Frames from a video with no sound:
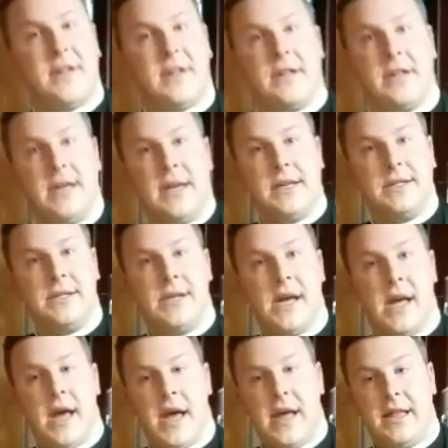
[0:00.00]
cleaned
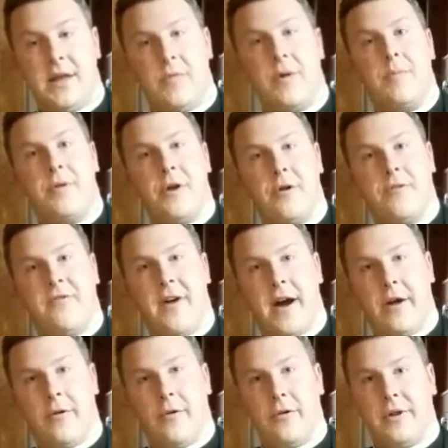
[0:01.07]
and that we purify
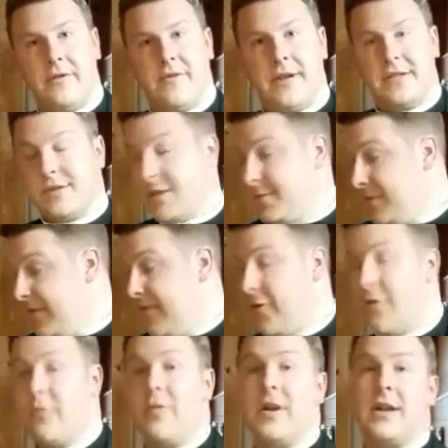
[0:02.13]
our holy vessels
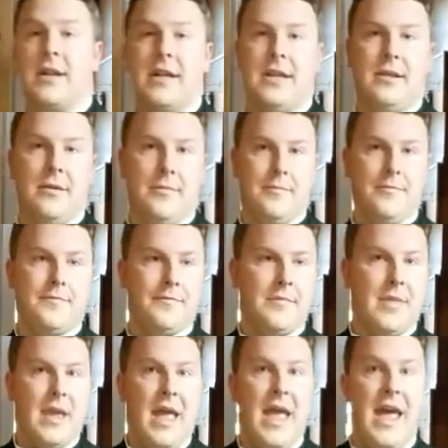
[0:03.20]
before we clean them.
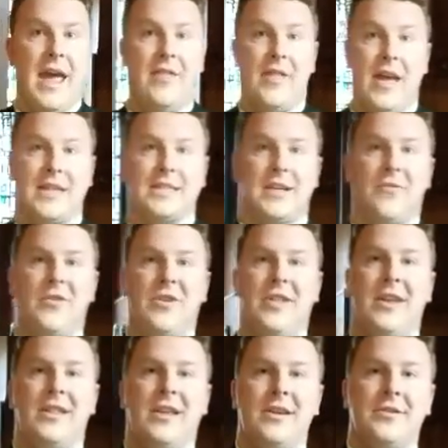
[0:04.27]
And that's
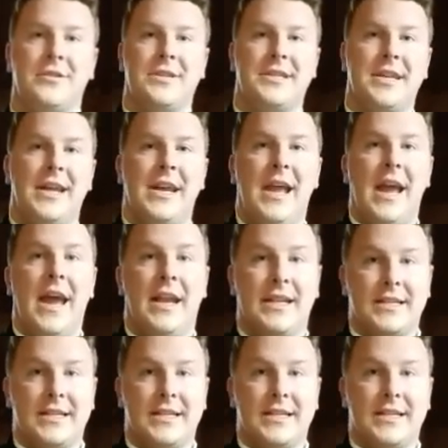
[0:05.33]
everything that you'll see in a